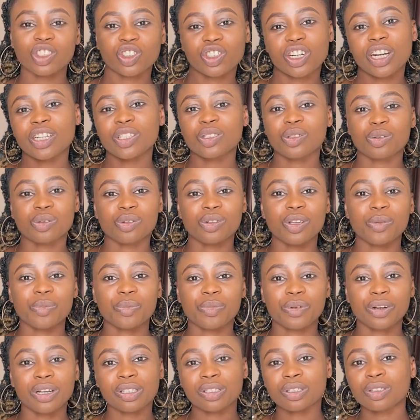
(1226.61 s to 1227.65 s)
trying to
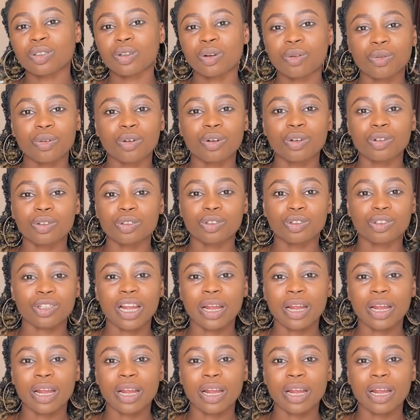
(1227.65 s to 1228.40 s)
impress someone,